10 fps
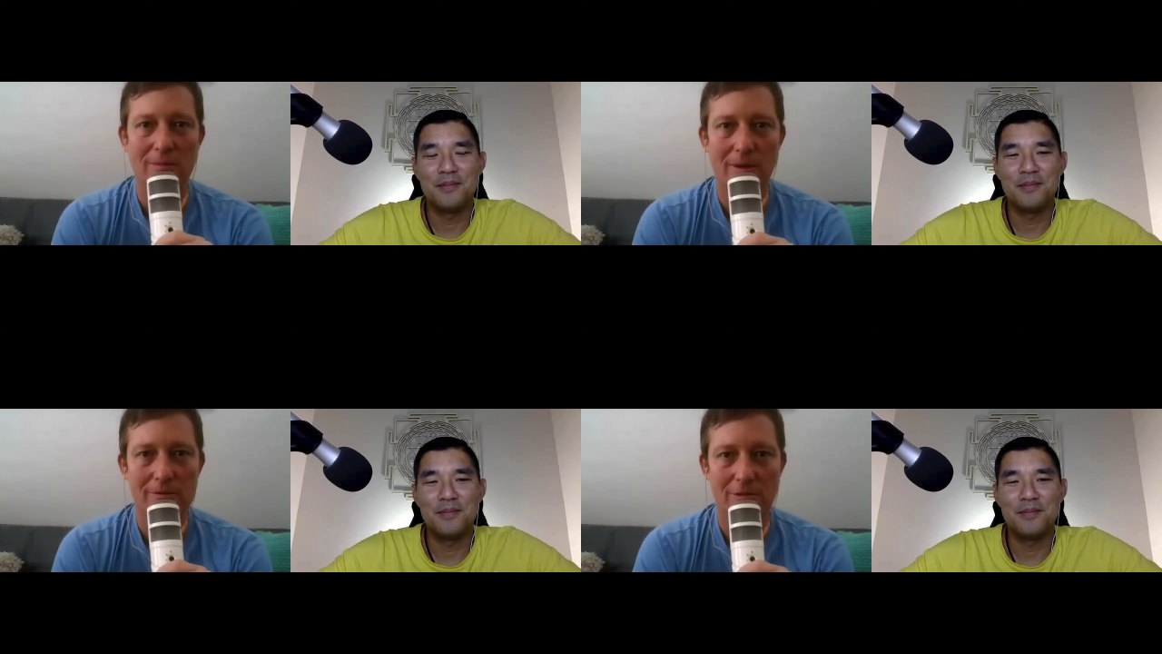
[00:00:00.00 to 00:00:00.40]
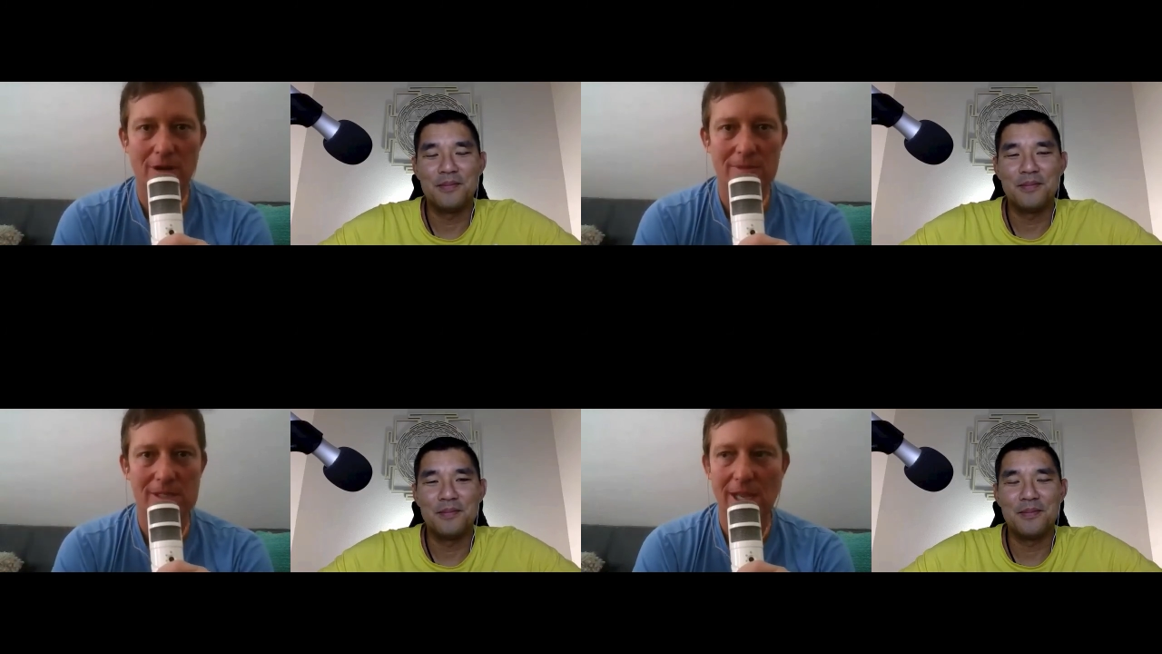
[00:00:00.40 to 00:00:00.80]
Speaker 1: wrong,
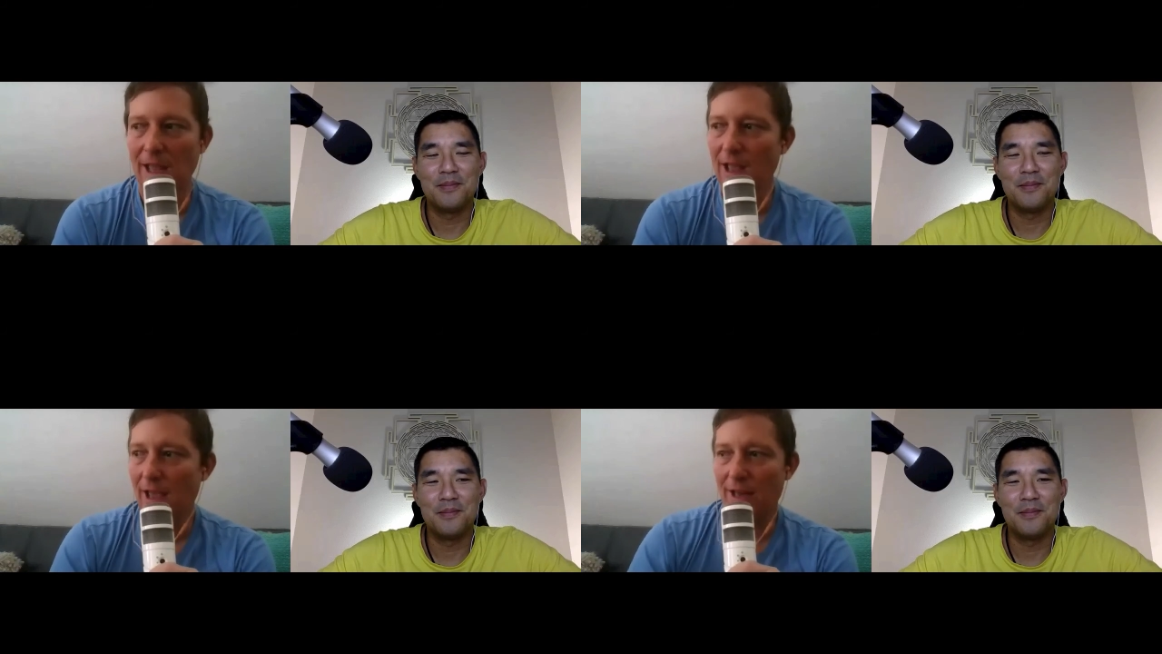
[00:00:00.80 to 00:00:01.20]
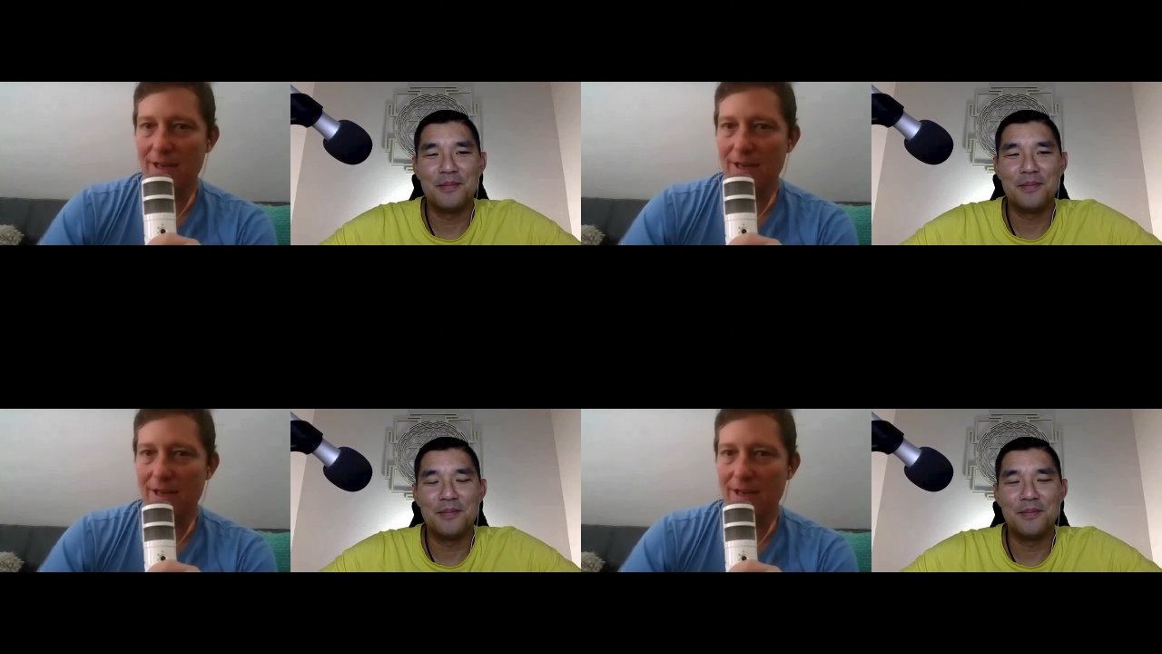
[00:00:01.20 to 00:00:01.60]
mistake and you
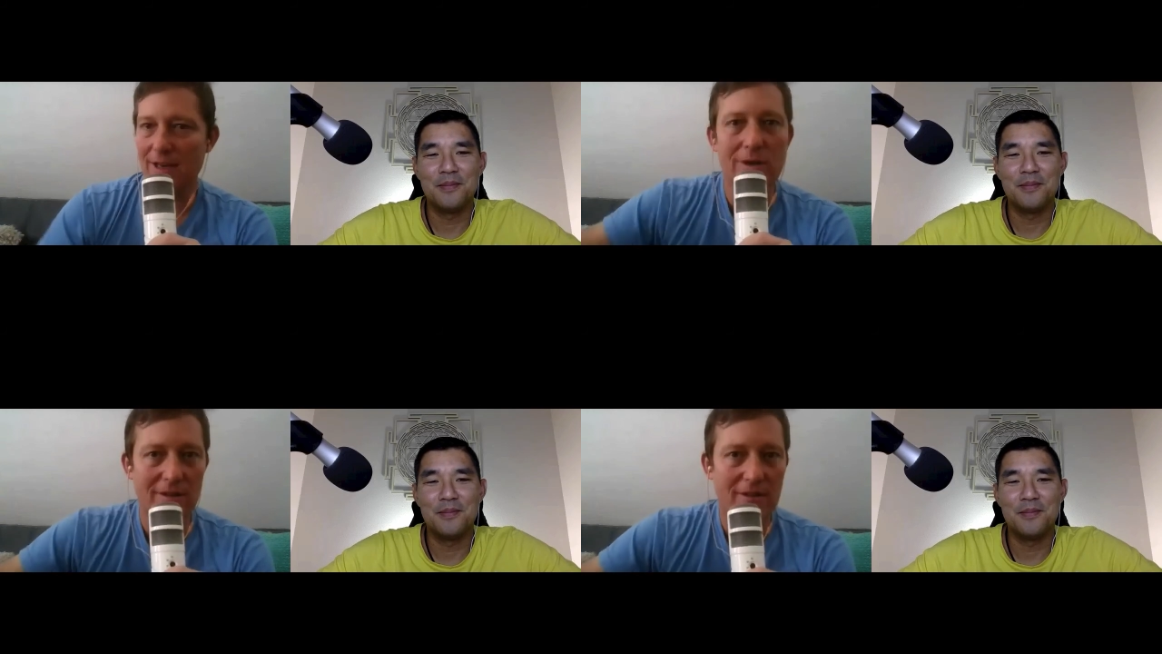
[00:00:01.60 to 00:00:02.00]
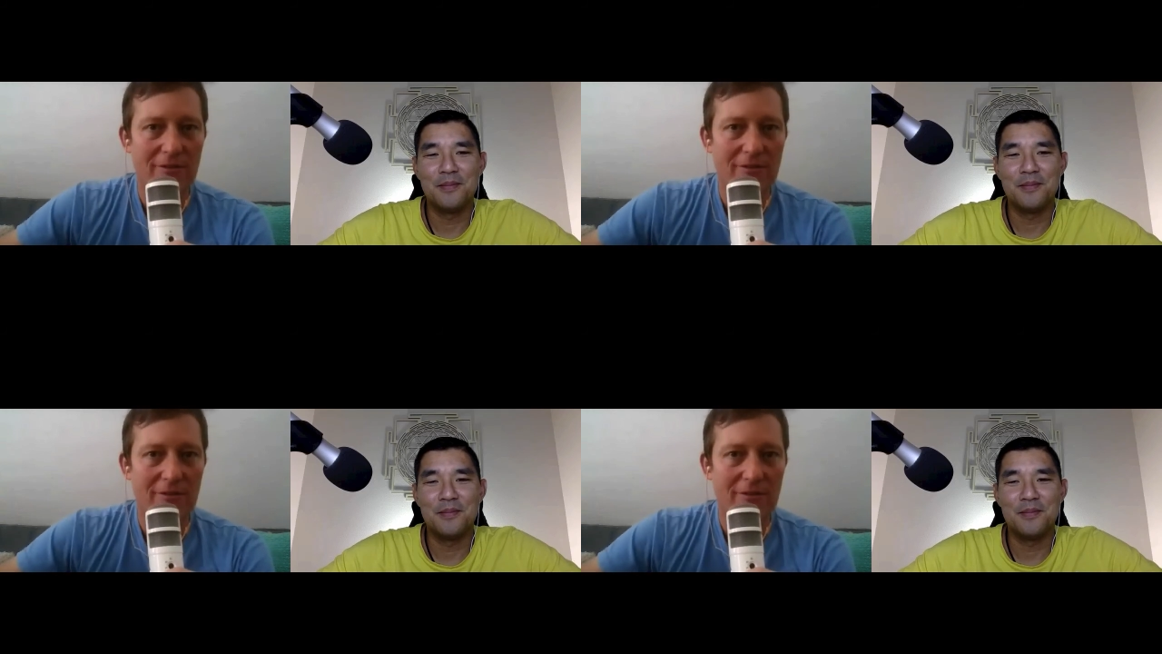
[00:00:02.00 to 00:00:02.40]
like throw it into the
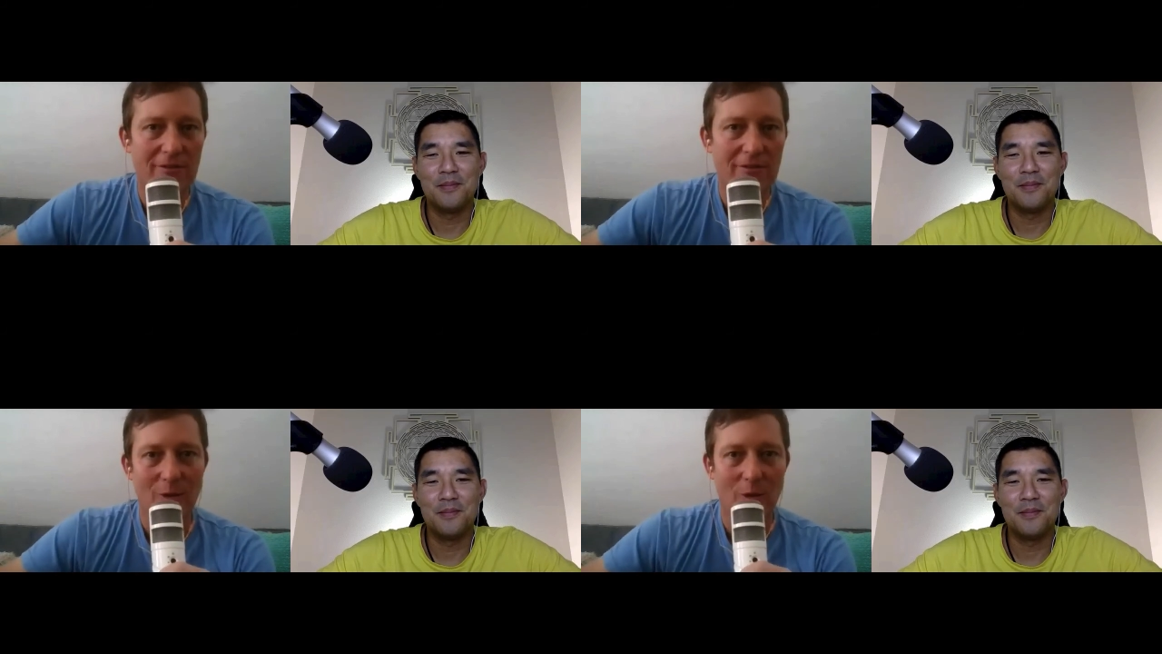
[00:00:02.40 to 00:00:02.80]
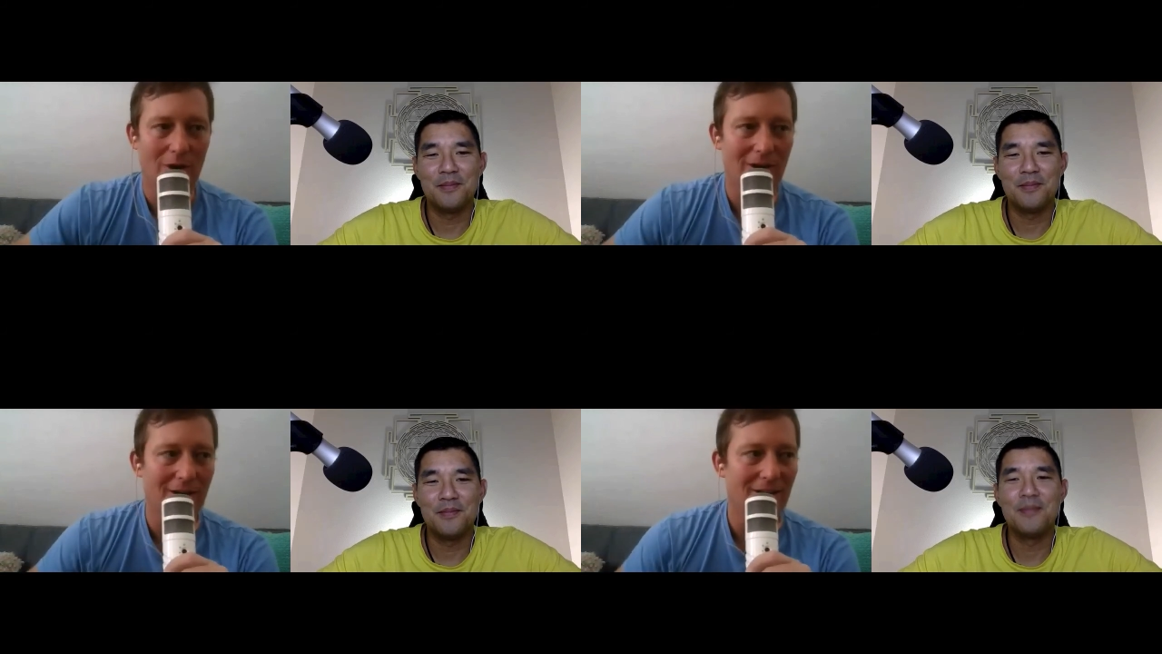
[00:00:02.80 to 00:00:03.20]
fire
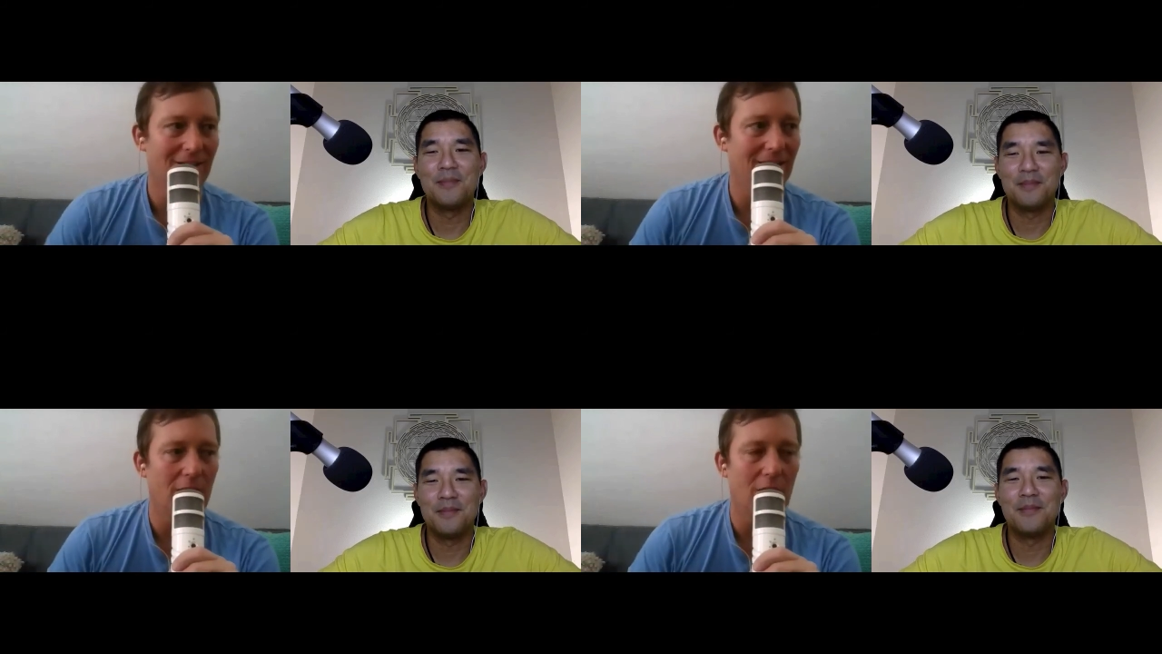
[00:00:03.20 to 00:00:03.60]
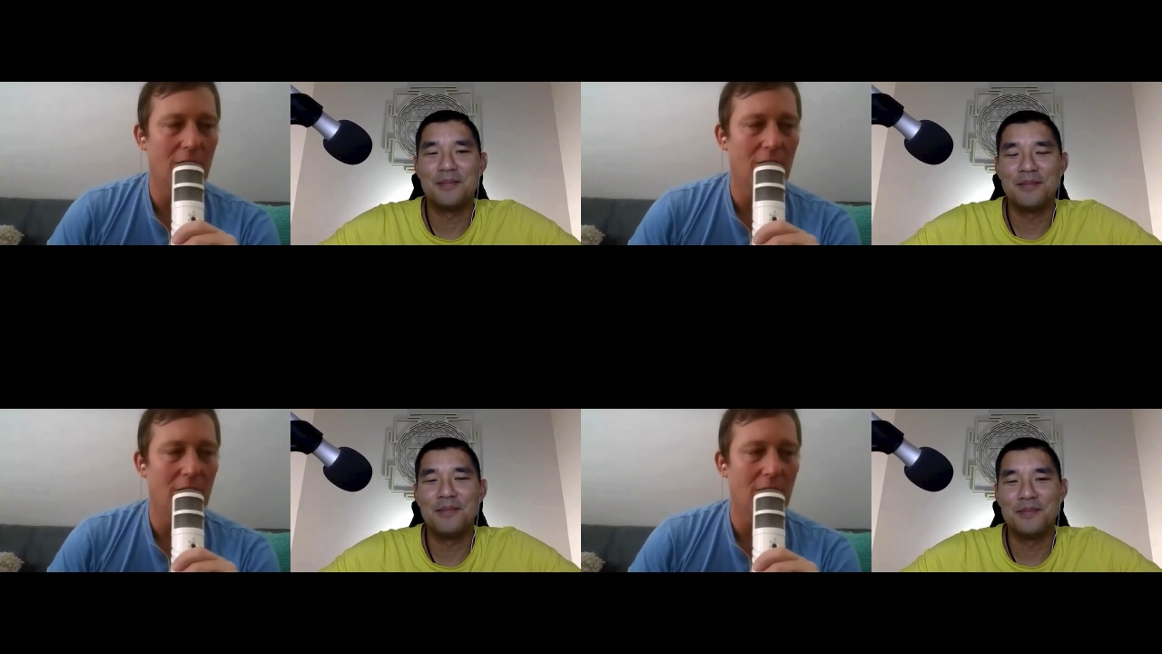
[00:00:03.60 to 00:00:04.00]
or you know
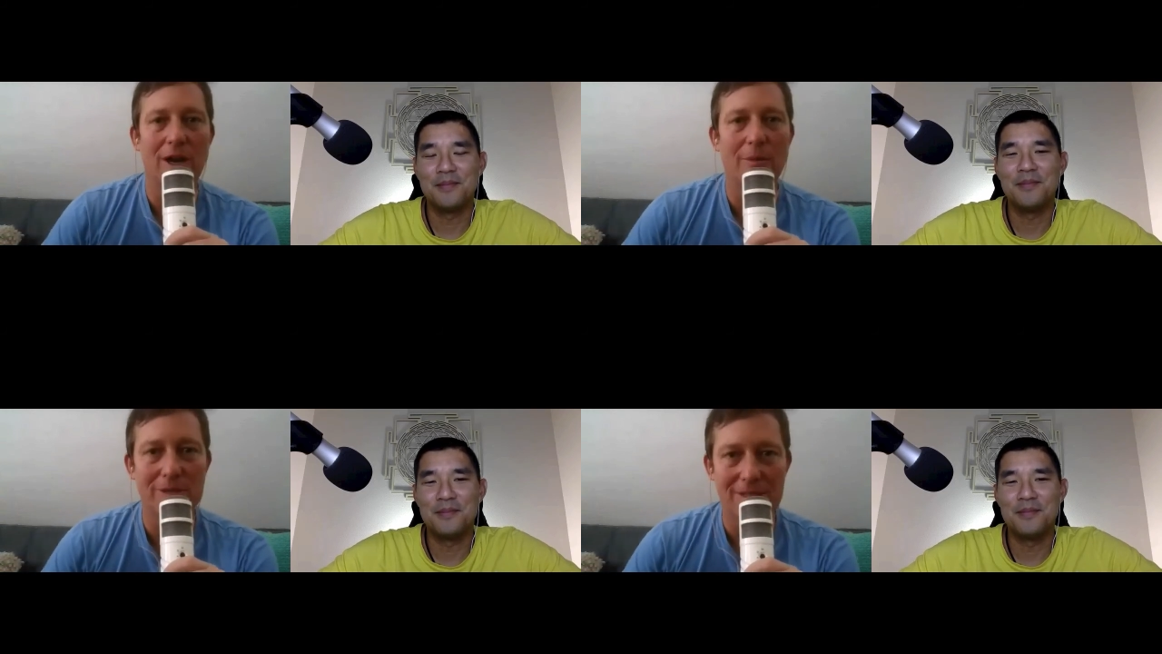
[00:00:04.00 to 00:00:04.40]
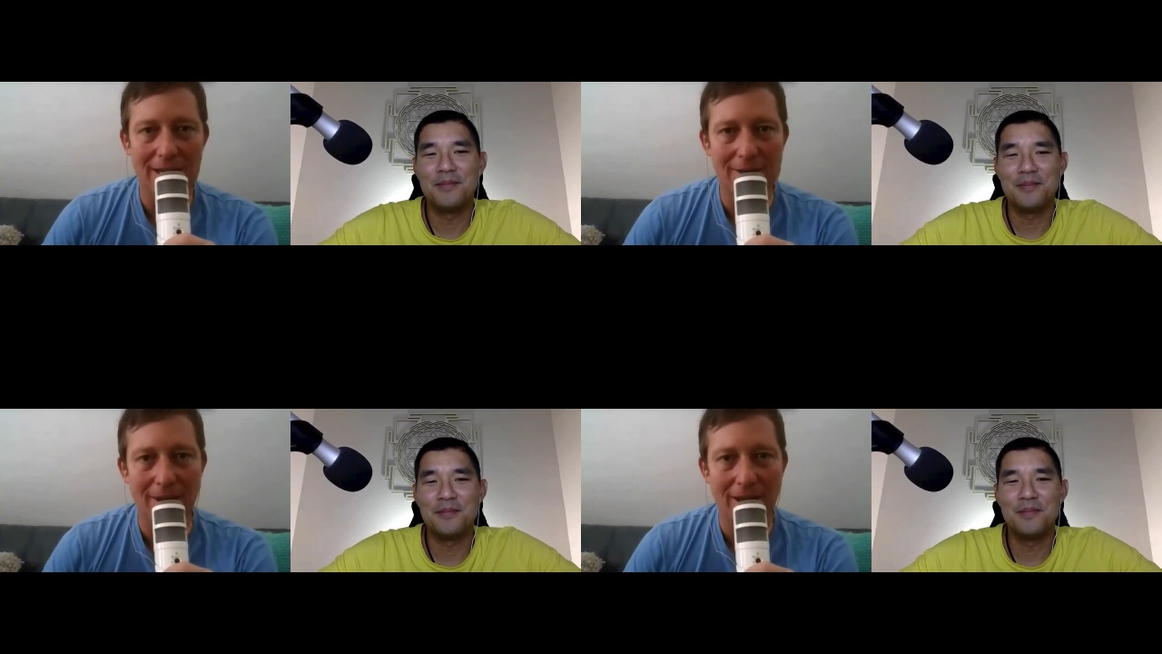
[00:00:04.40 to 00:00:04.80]
blow it up with
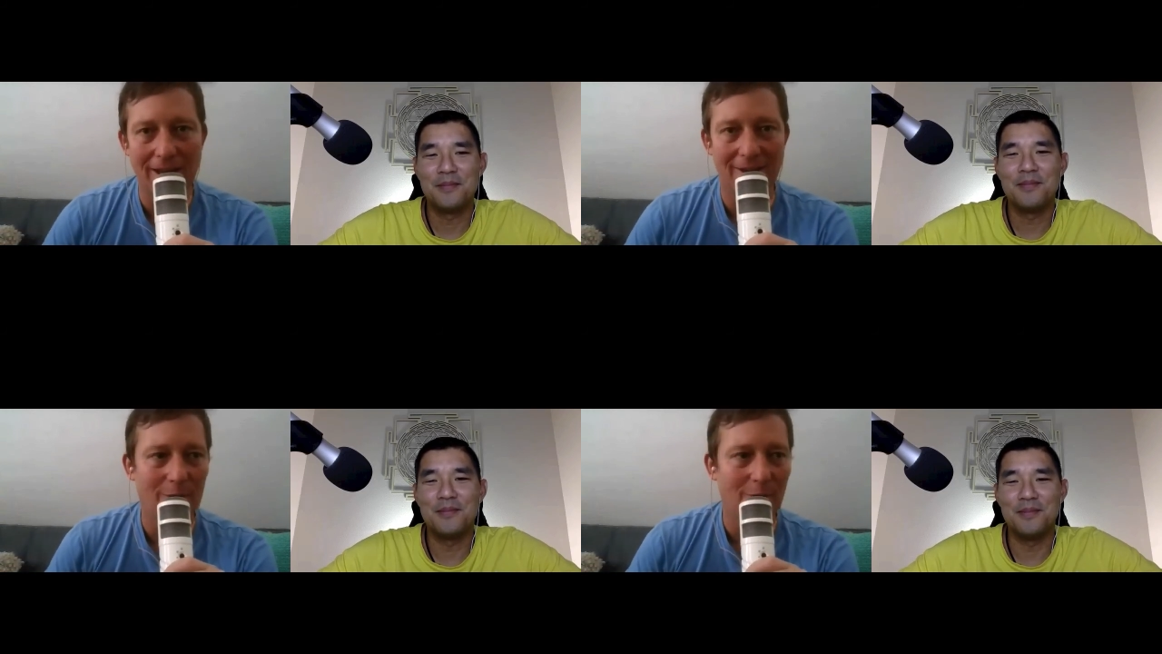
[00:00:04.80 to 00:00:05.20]
dynamite or mm-hmm.